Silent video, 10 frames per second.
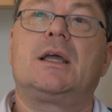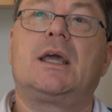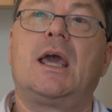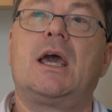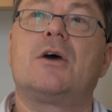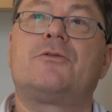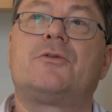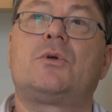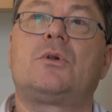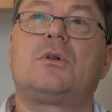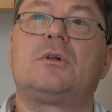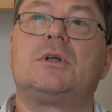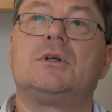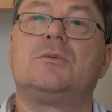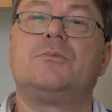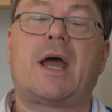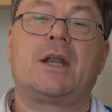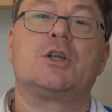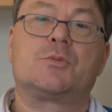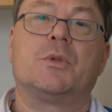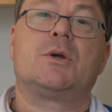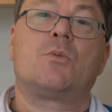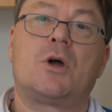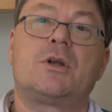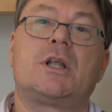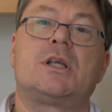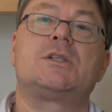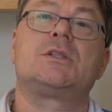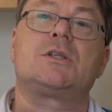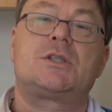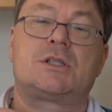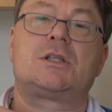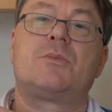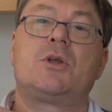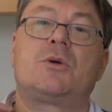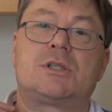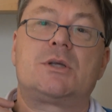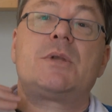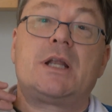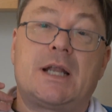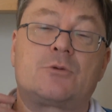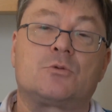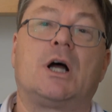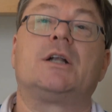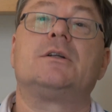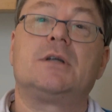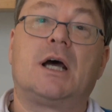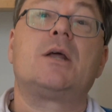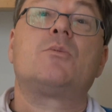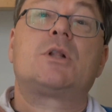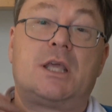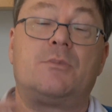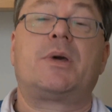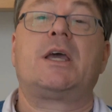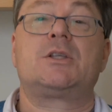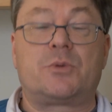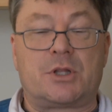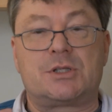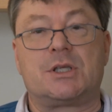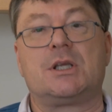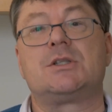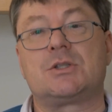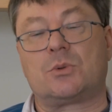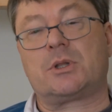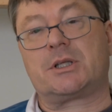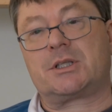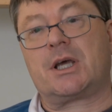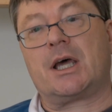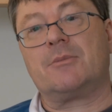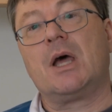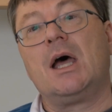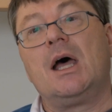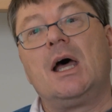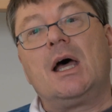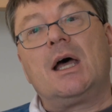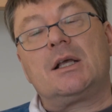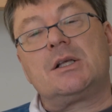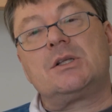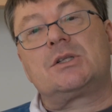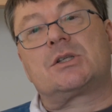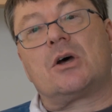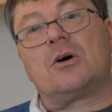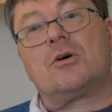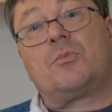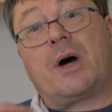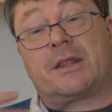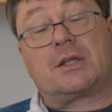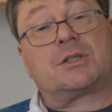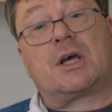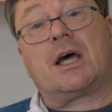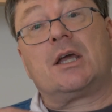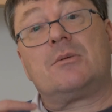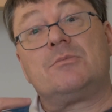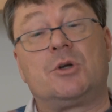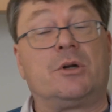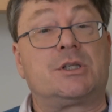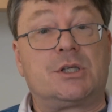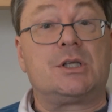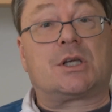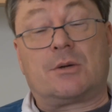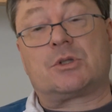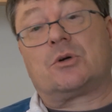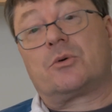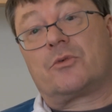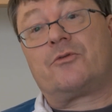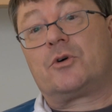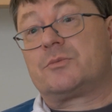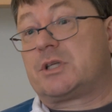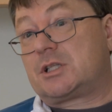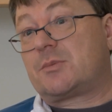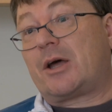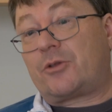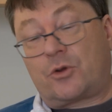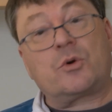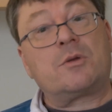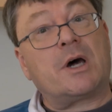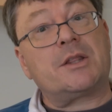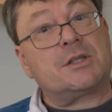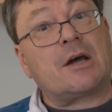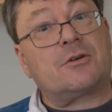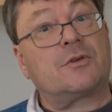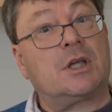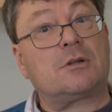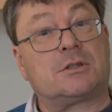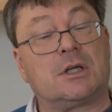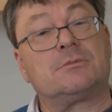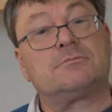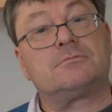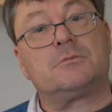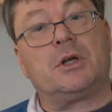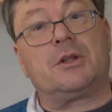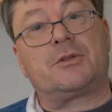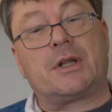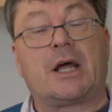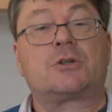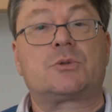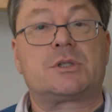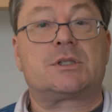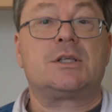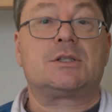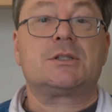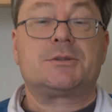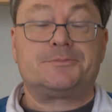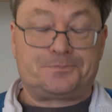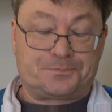careful management. It isn't a system that you can simply let run and it will keep pace with the seasons all the time. So by the time Julius Caesar comes along and reforms it, it's about 3 months out of kilter with the natural seasons.